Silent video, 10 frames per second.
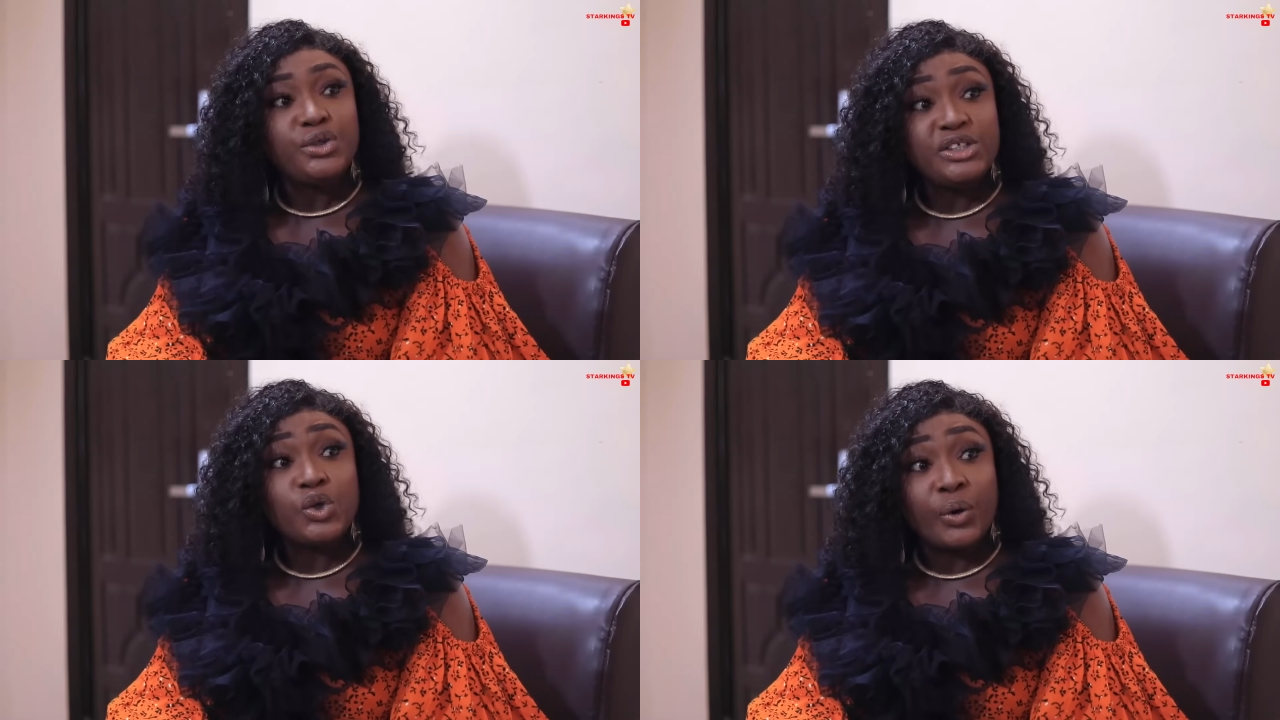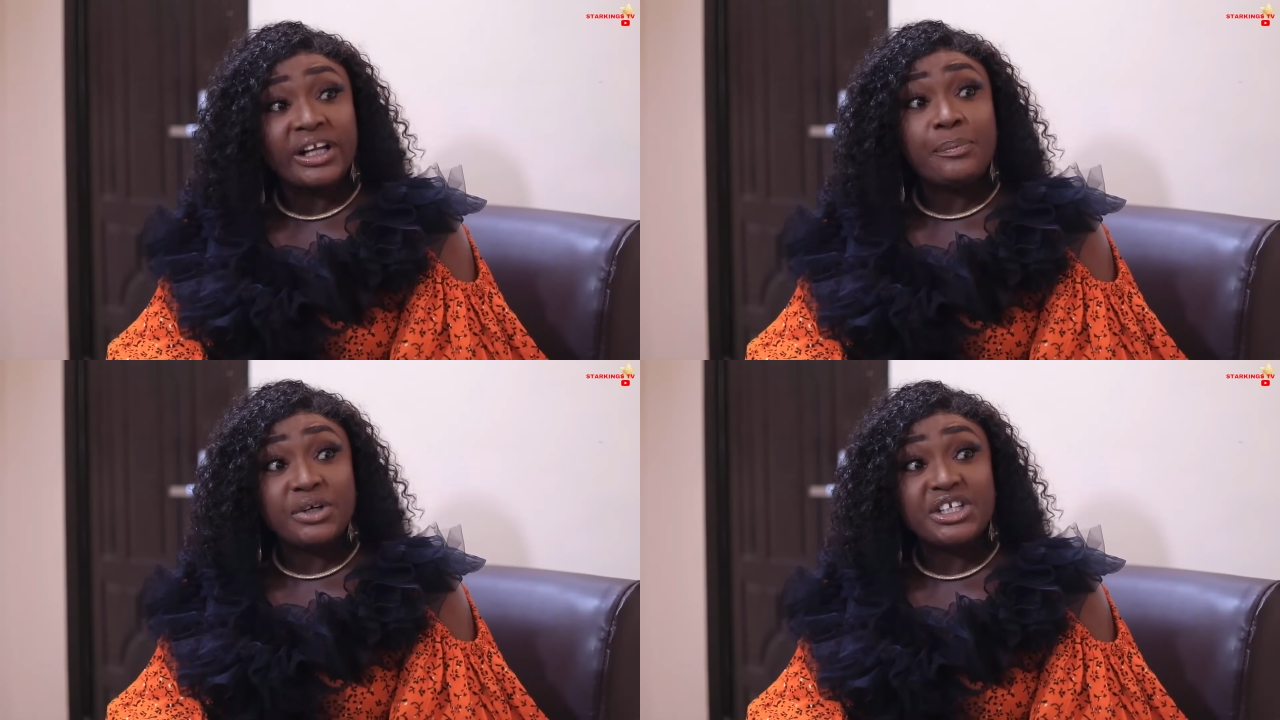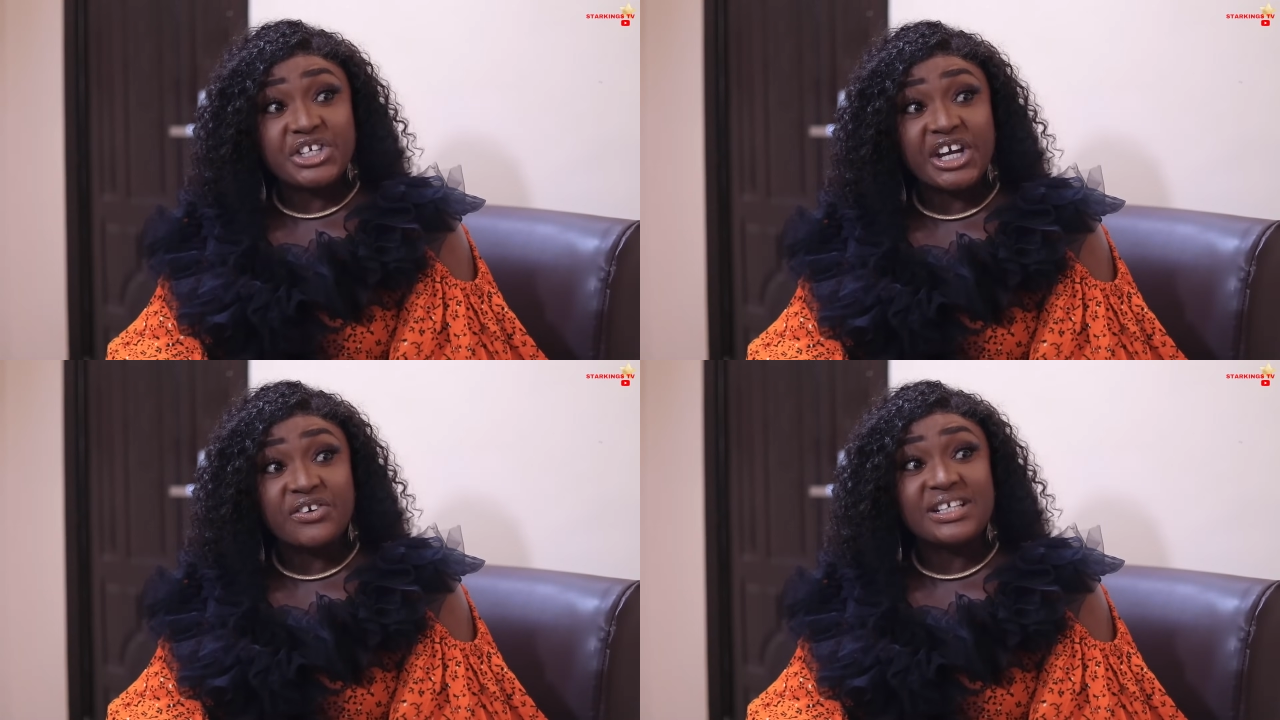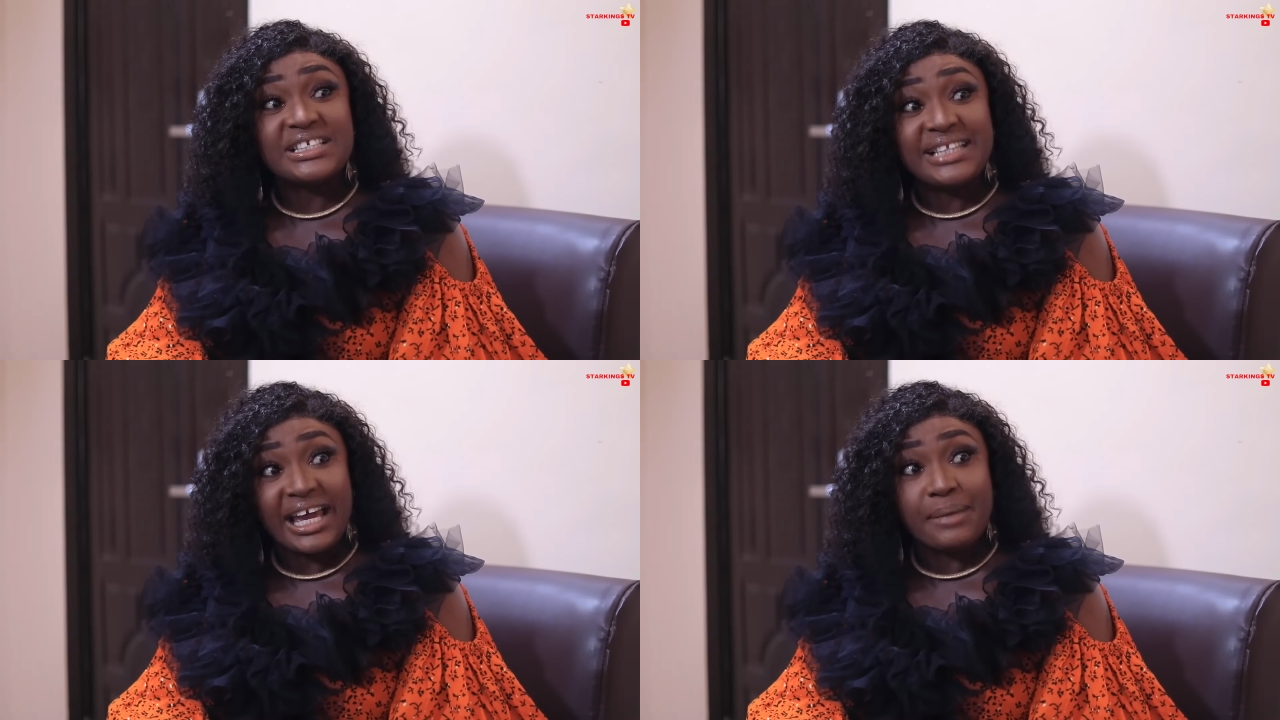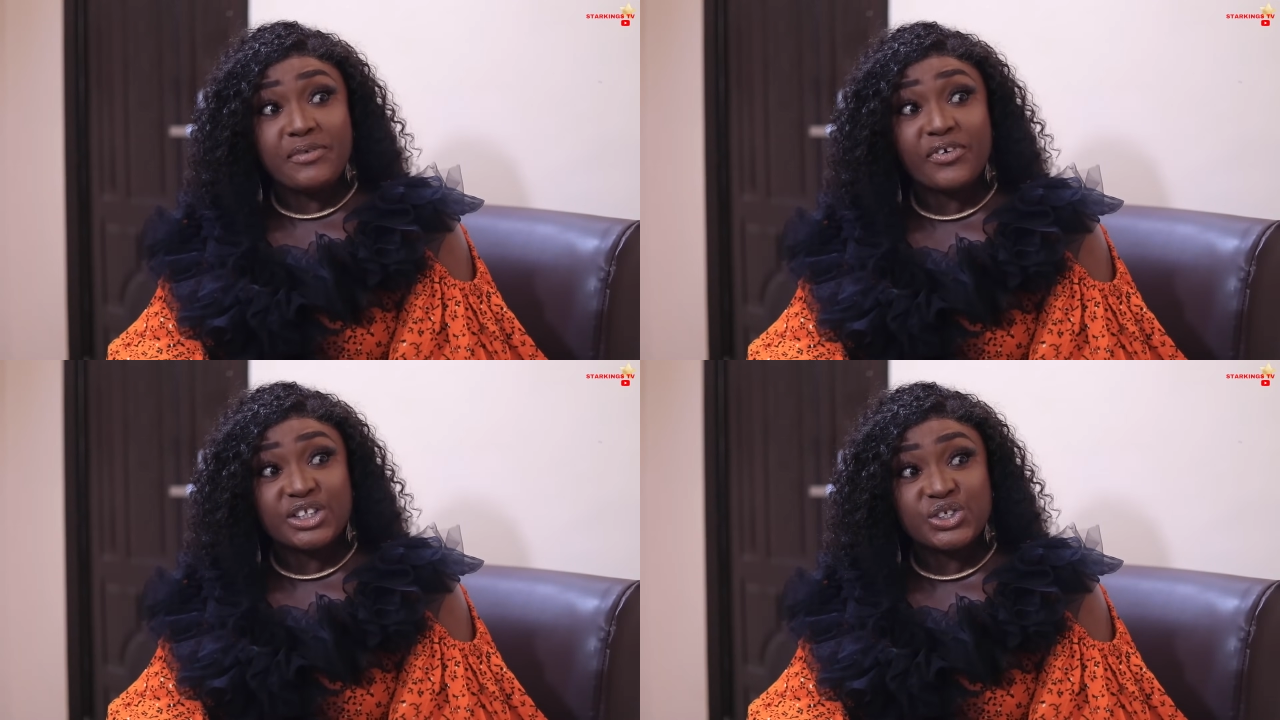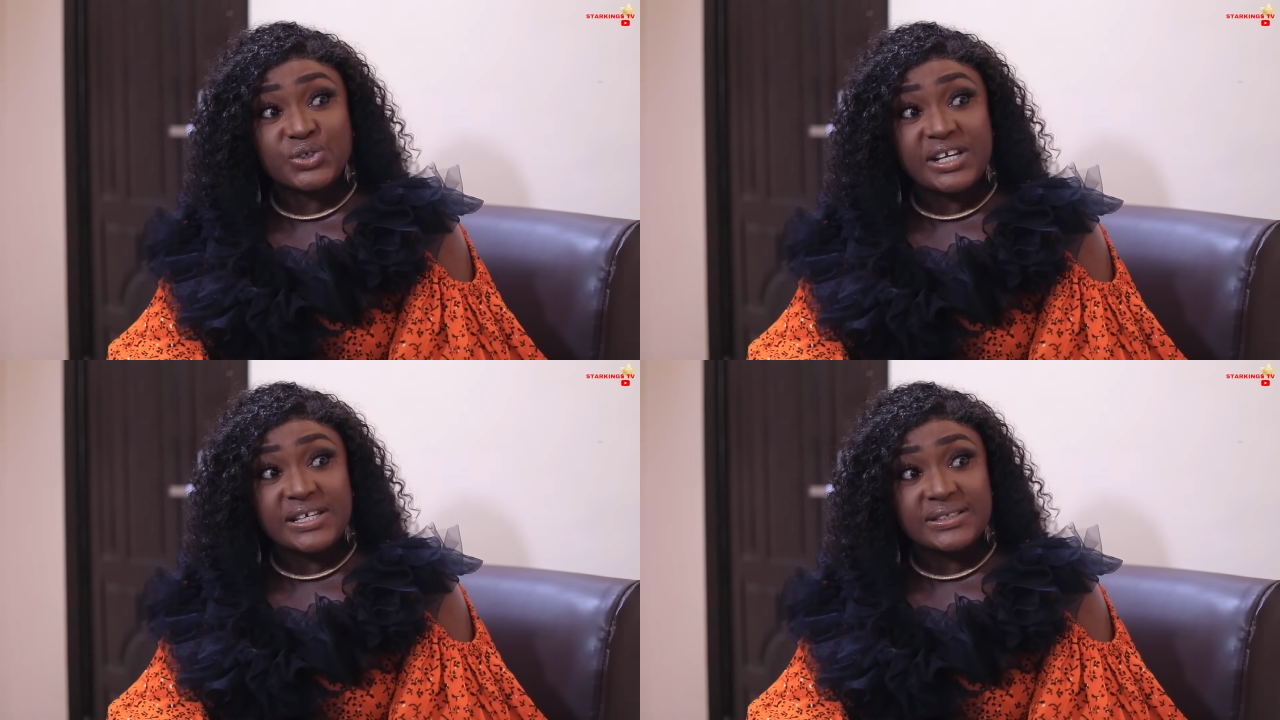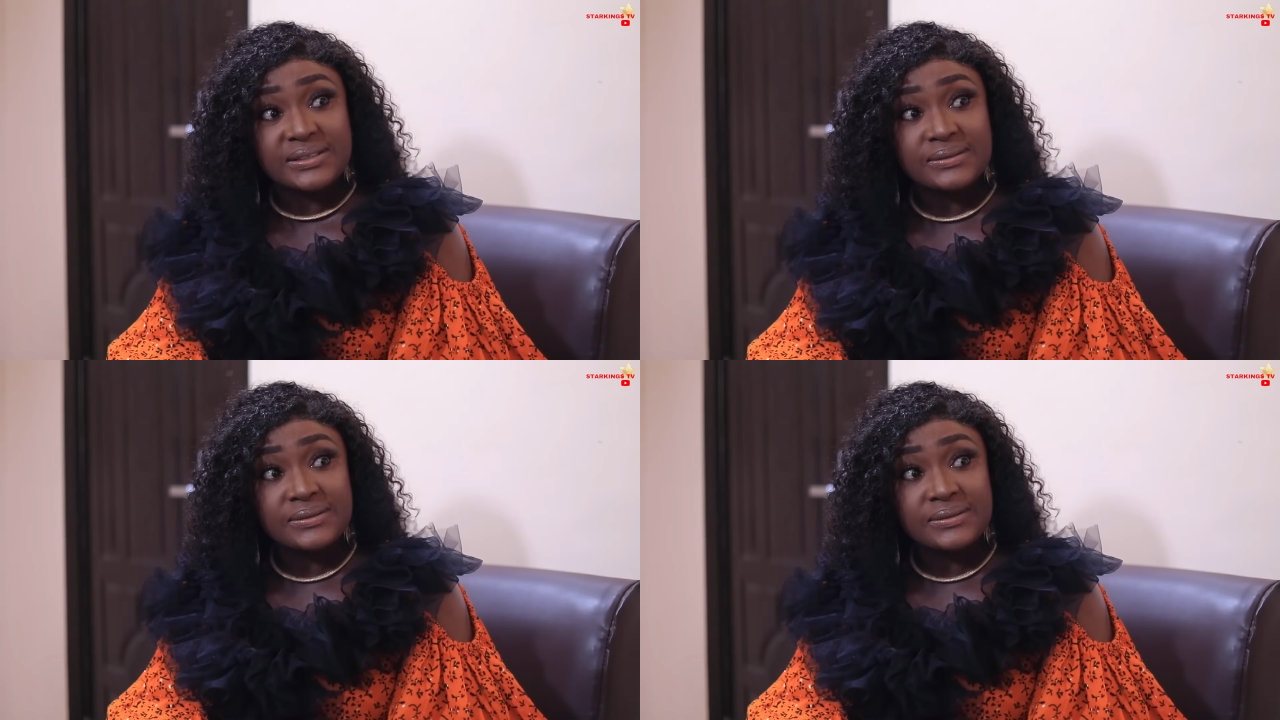You need to quickly put a chain on his neck before it's too late.